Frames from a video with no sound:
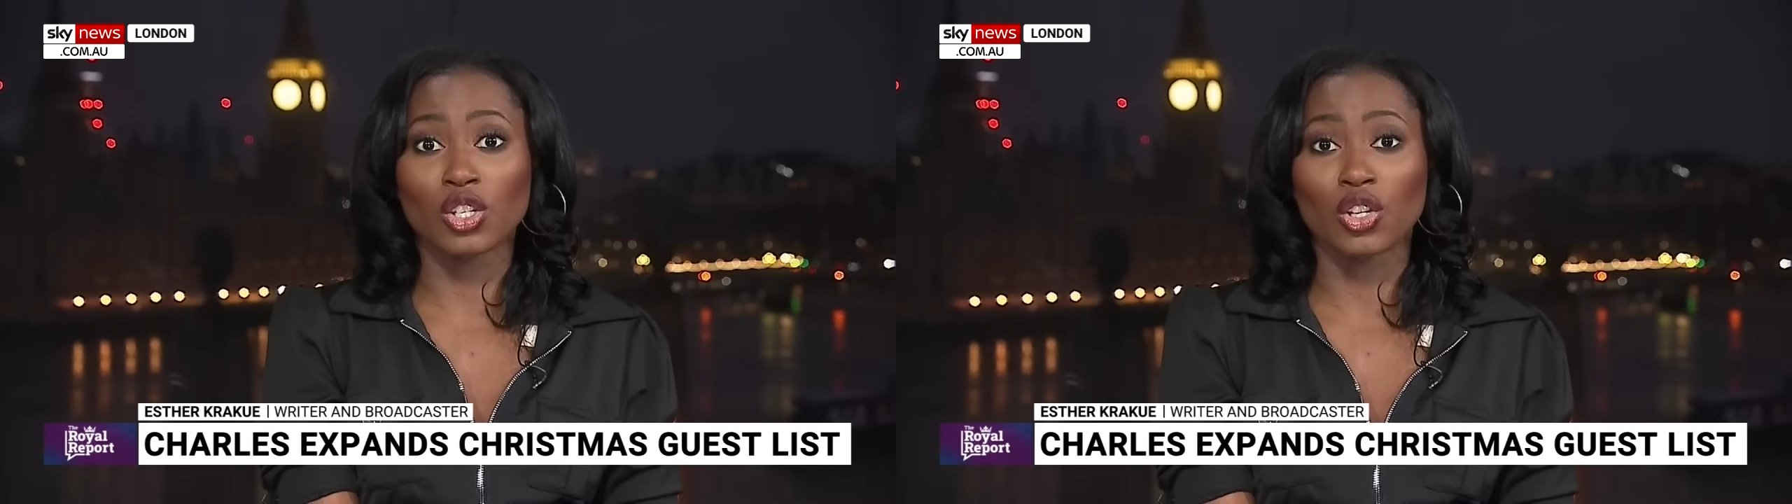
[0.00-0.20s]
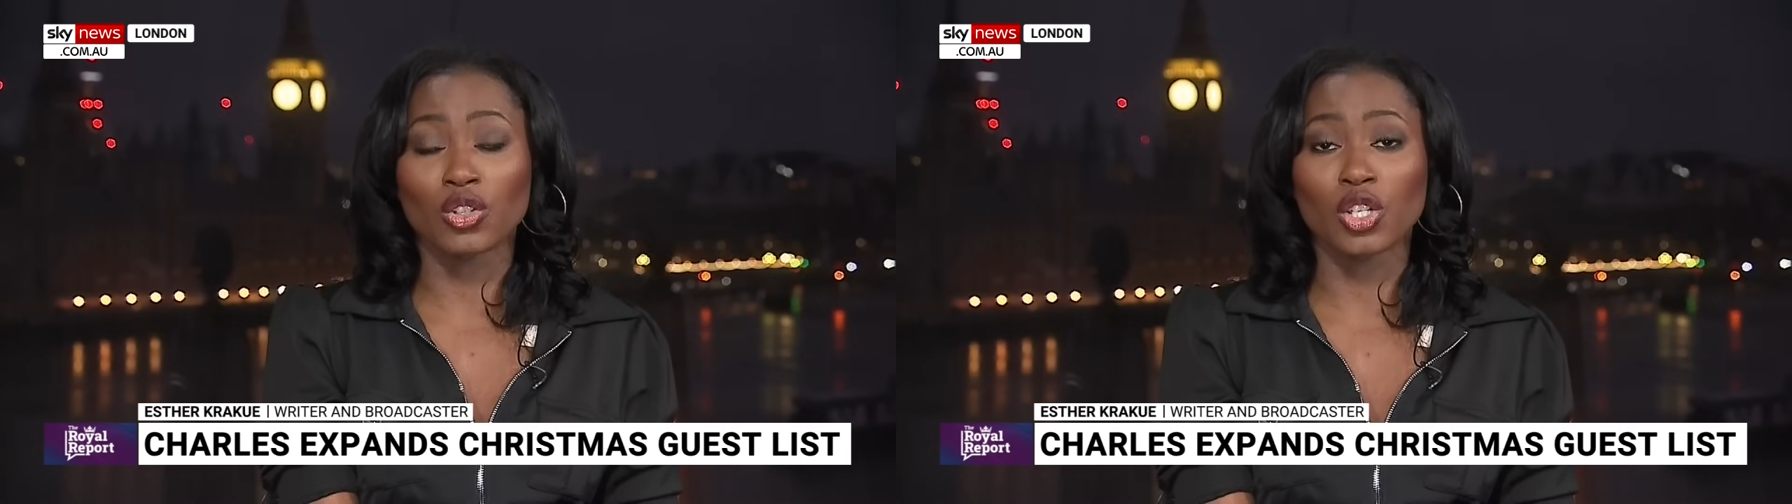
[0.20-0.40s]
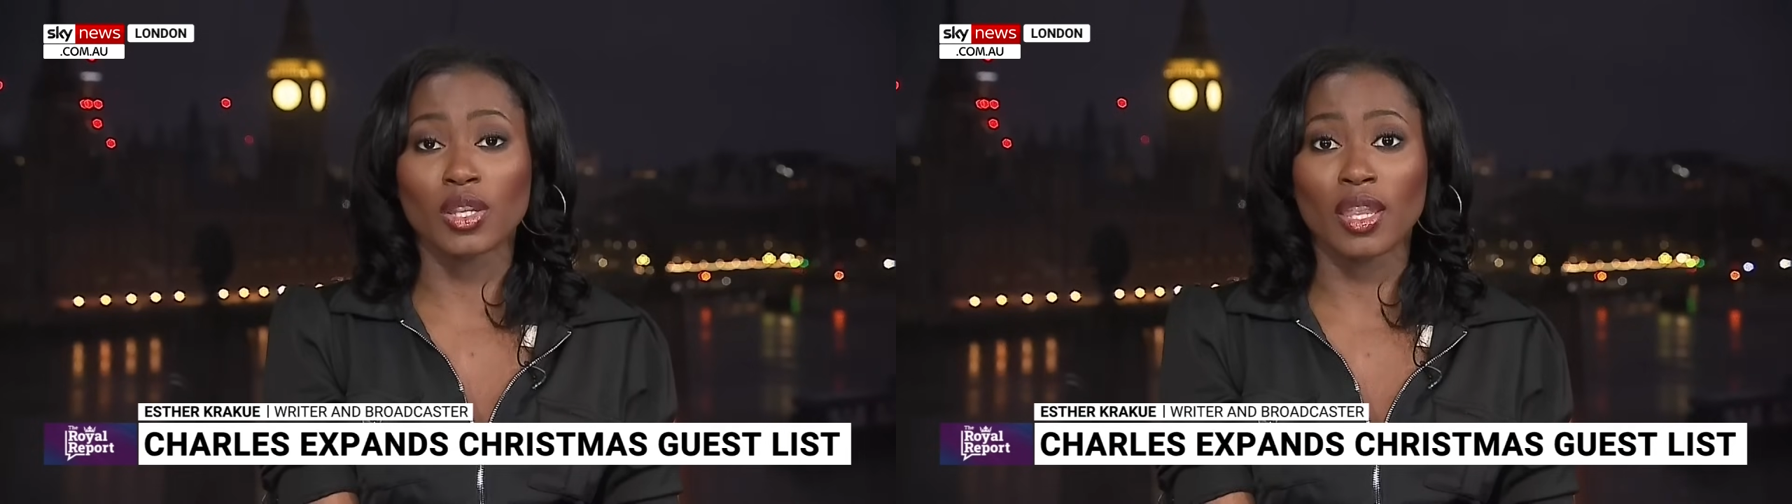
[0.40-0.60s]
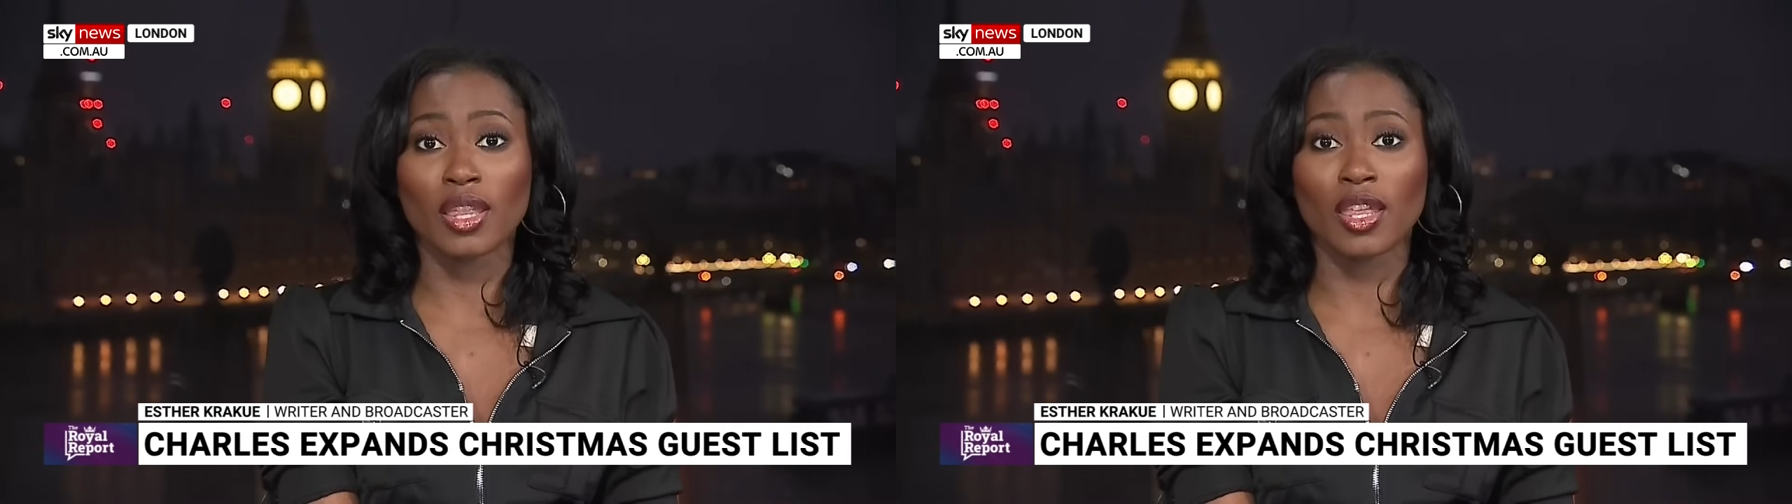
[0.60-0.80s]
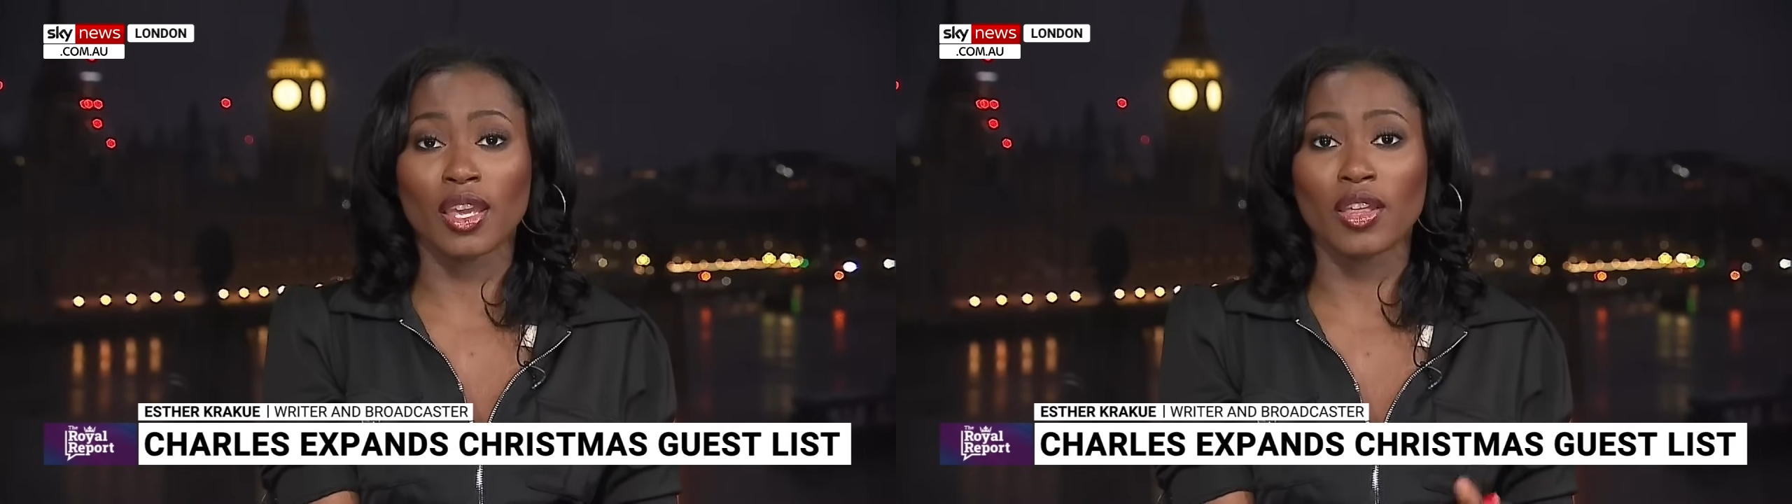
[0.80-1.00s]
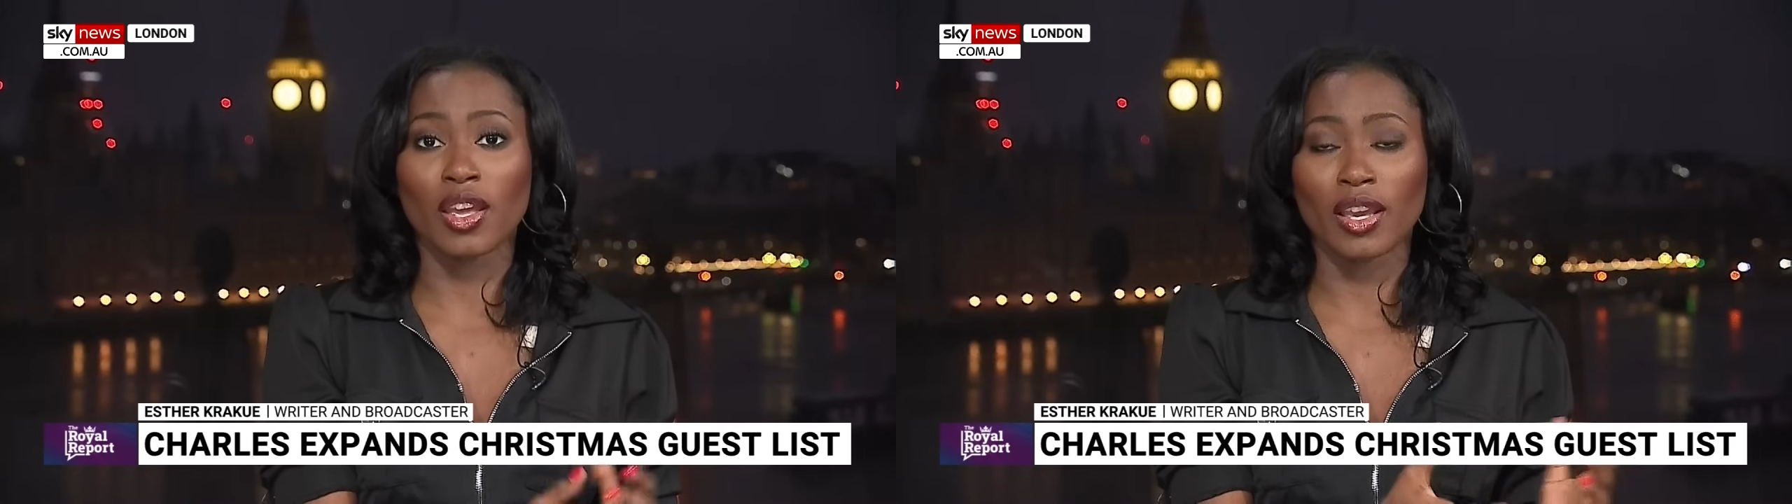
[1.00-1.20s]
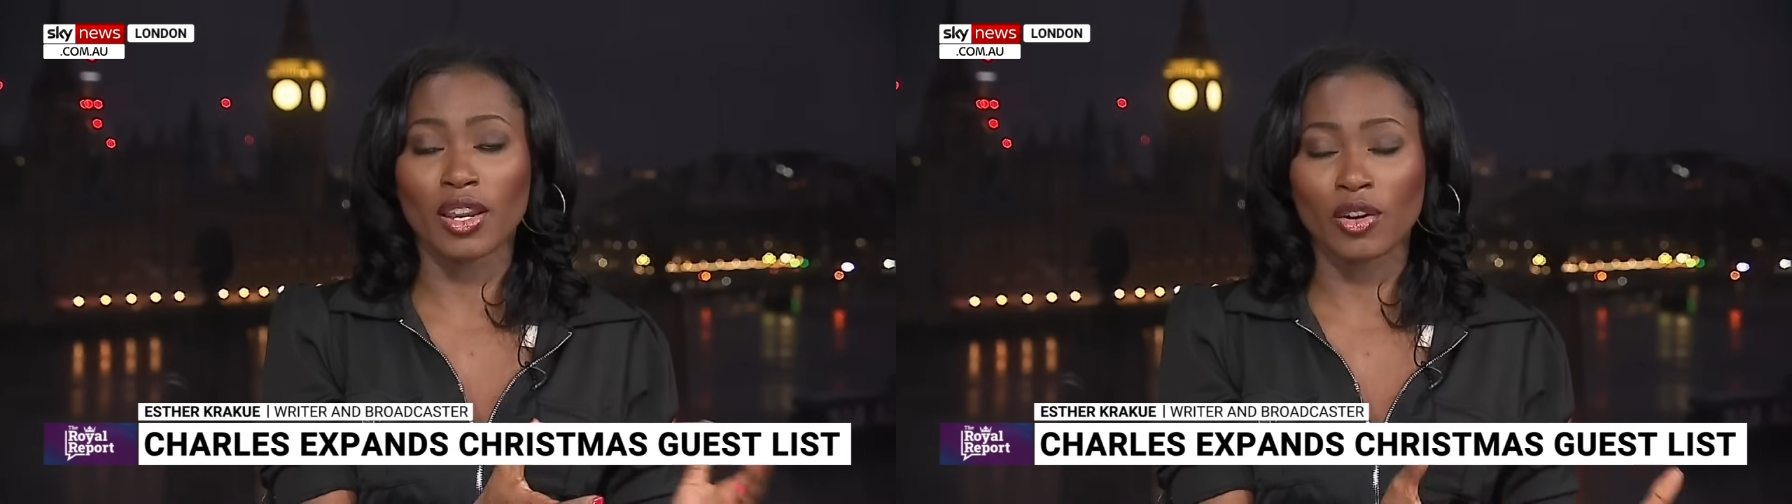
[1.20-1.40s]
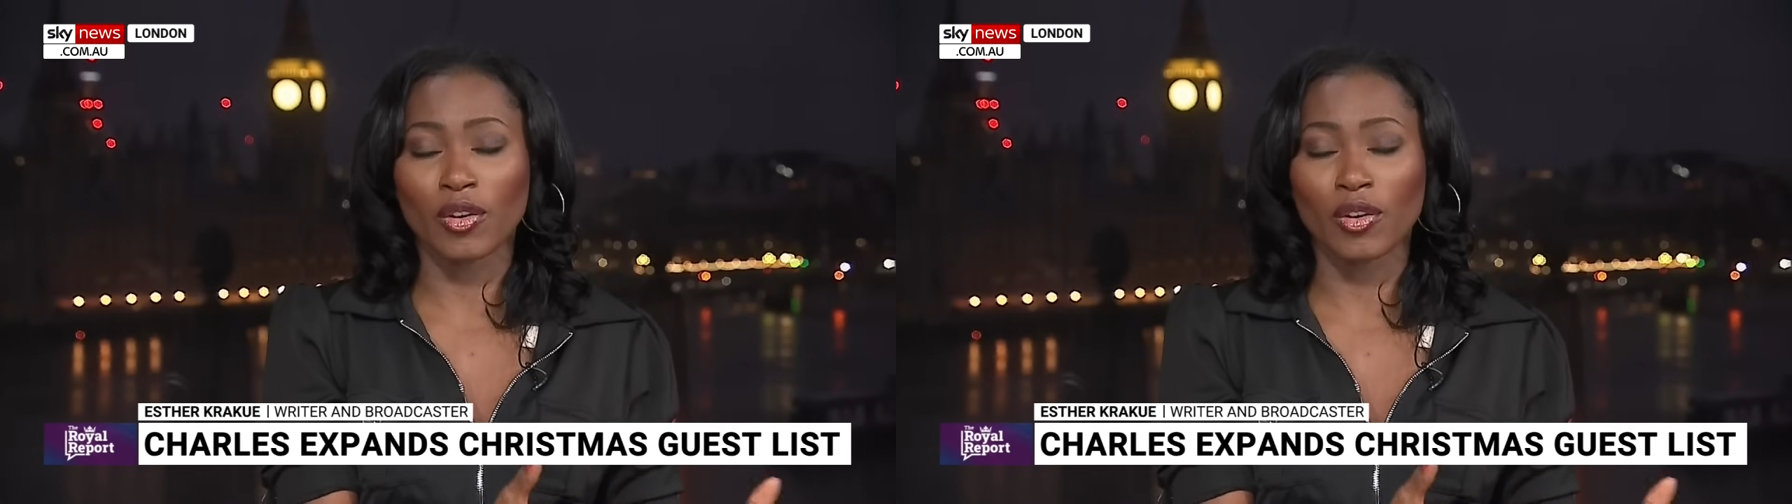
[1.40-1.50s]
you know, she, the, the, her